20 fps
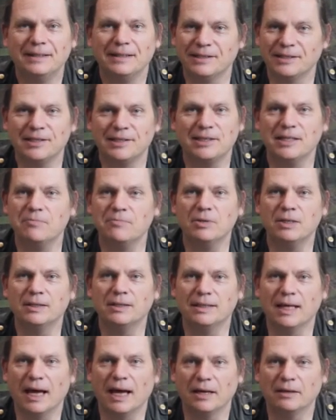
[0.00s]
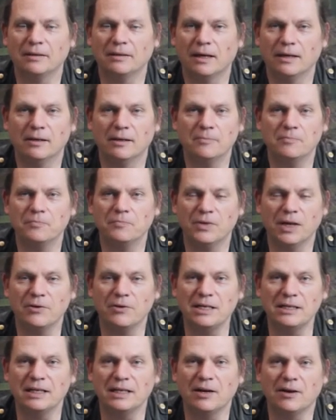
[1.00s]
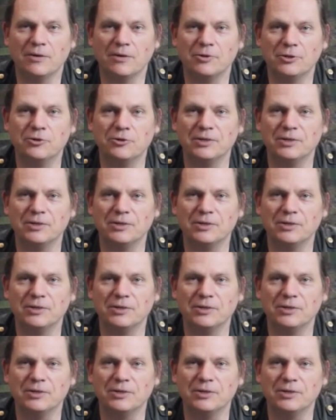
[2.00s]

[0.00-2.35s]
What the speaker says: It's as simple as that. The only thing I would